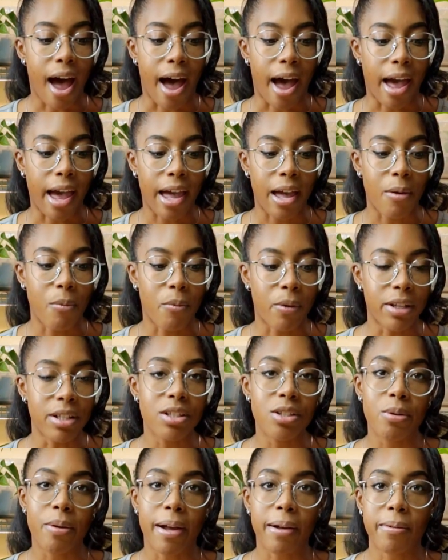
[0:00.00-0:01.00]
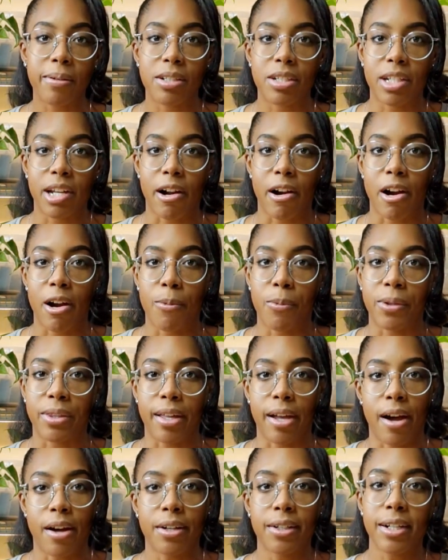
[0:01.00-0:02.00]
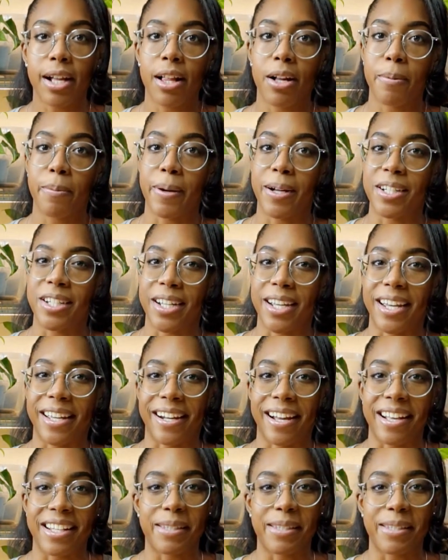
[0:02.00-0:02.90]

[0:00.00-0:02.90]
I went to Ecuagenera with a $100 budget and